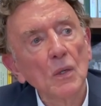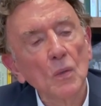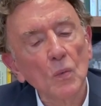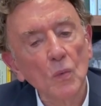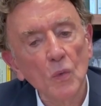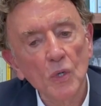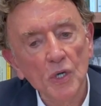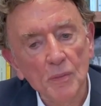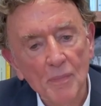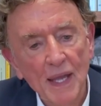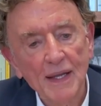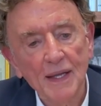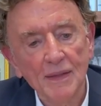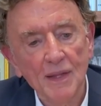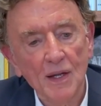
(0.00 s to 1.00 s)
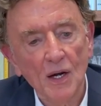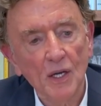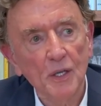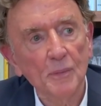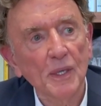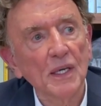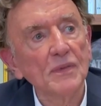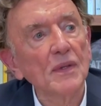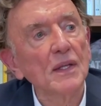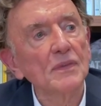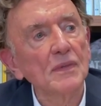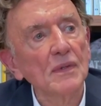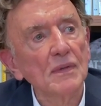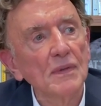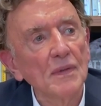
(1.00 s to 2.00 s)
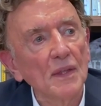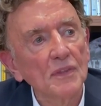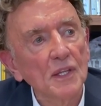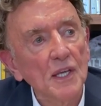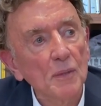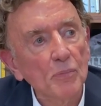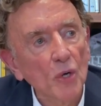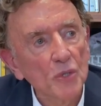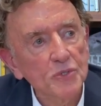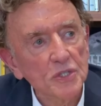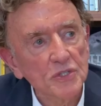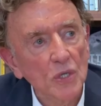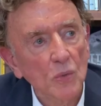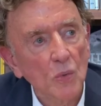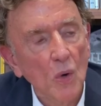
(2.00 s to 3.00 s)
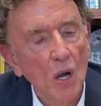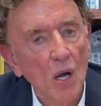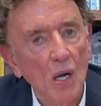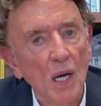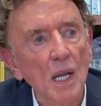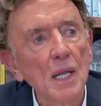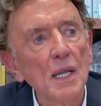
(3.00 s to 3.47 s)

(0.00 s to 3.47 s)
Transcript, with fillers: we're making the argument that, that the approaches are wrong.